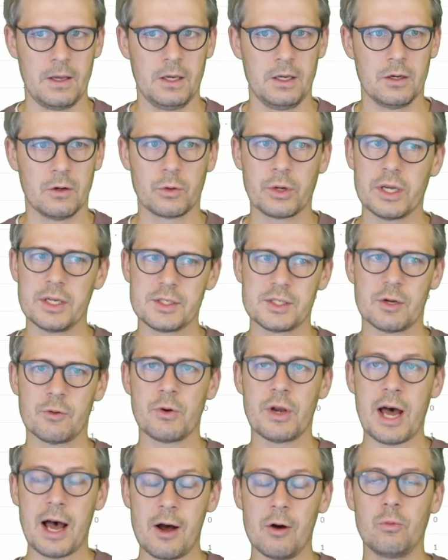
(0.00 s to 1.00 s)
Okay, so
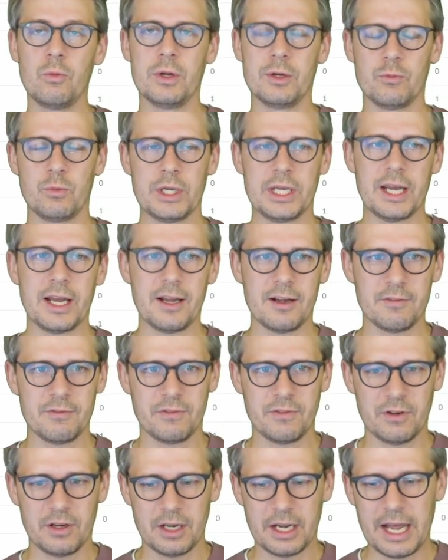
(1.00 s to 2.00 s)
now when we have
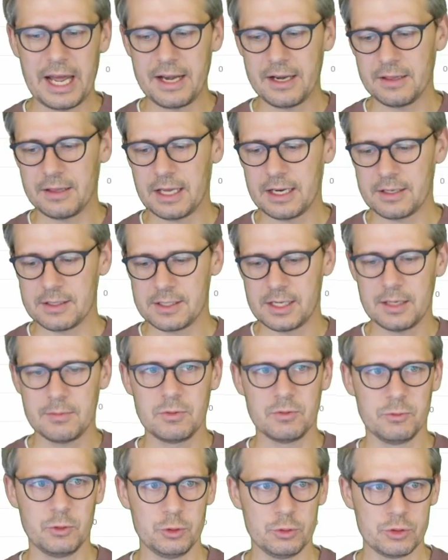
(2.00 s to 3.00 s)
added that table
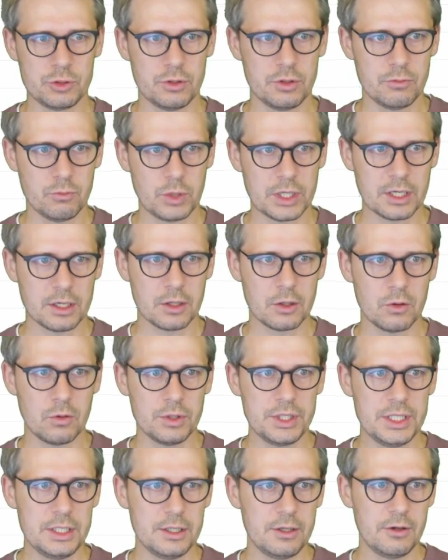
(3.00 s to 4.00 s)
view to it, we can go
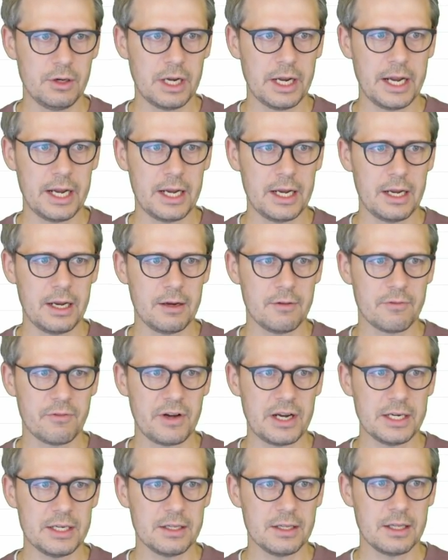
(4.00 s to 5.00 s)
here and
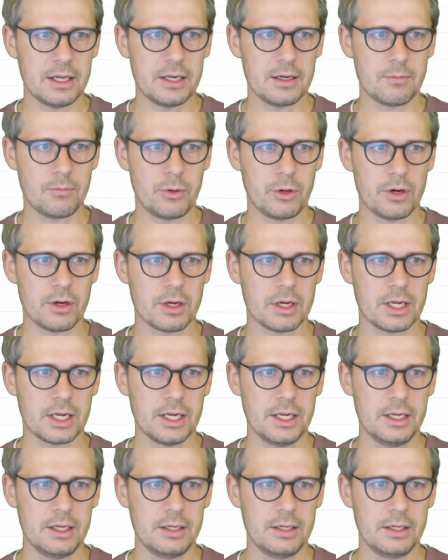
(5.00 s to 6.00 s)
find that product
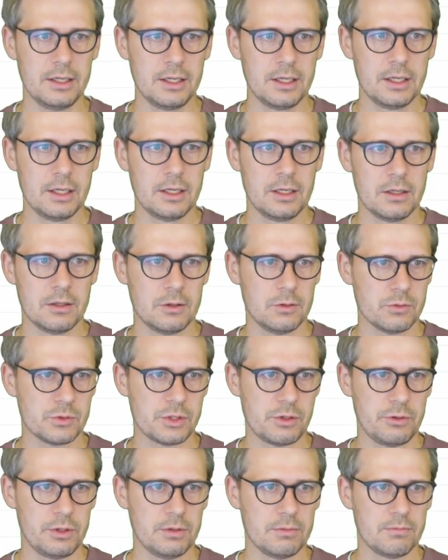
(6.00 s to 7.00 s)
again. Oh,
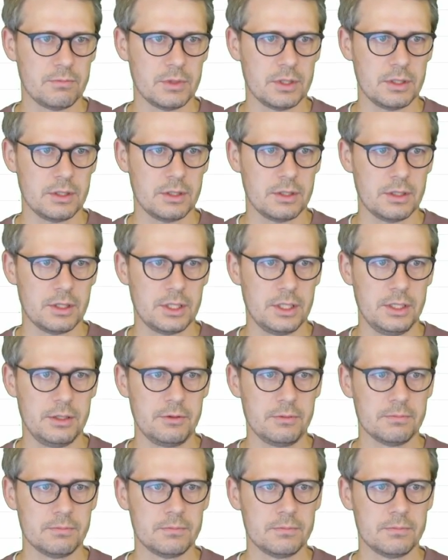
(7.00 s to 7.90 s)
sorry, here.